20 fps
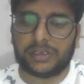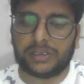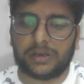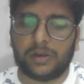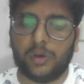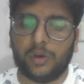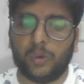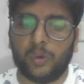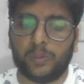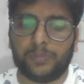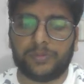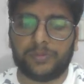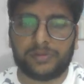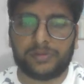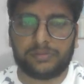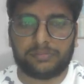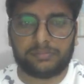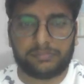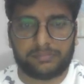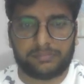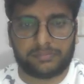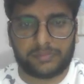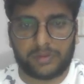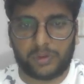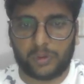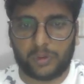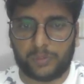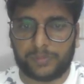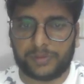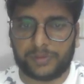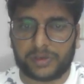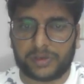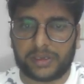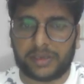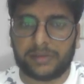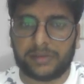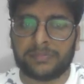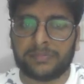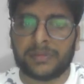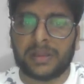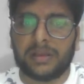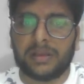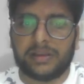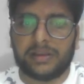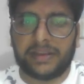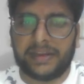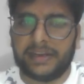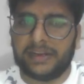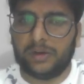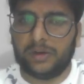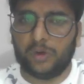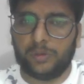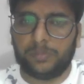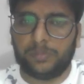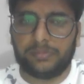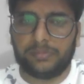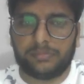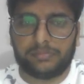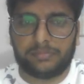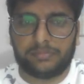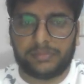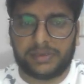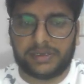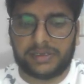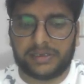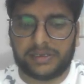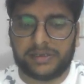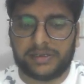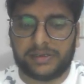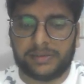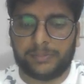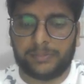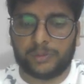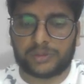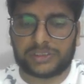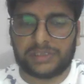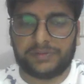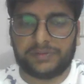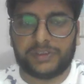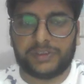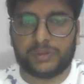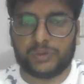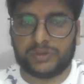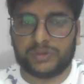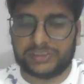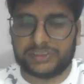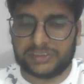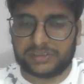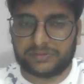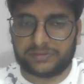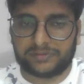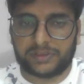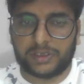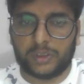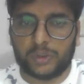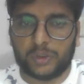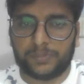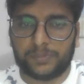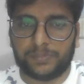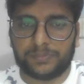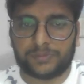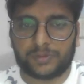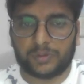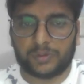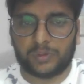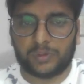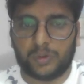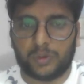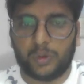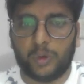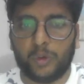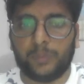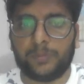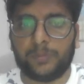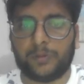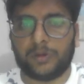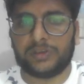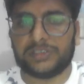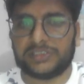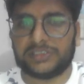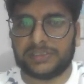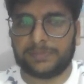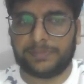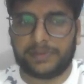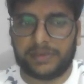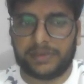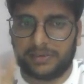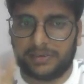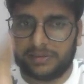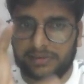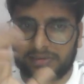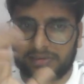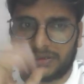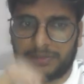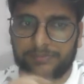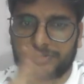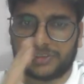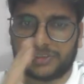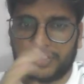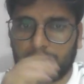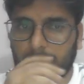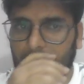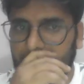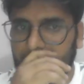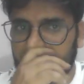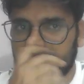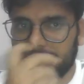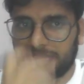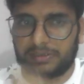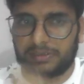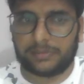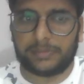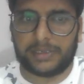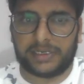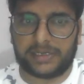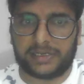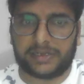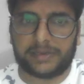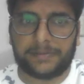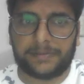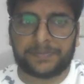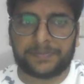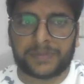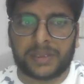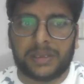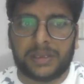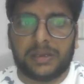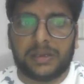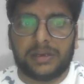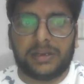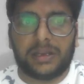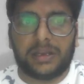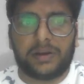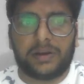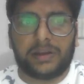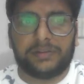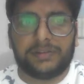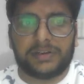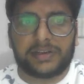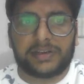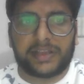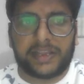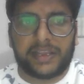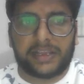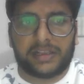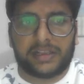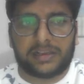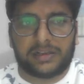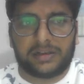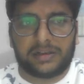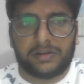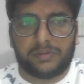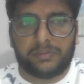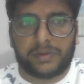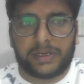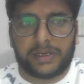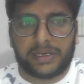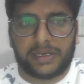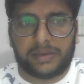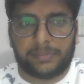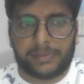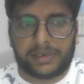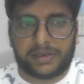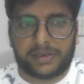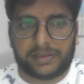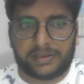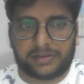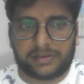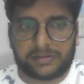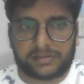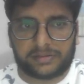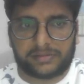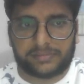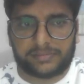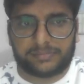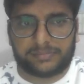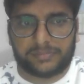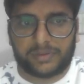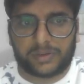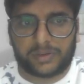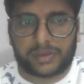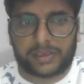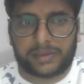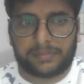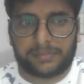loop. Okay, any loop, but mostly we use here for loop. So loop concept comes into a picture. But now I will take one element here. Okay,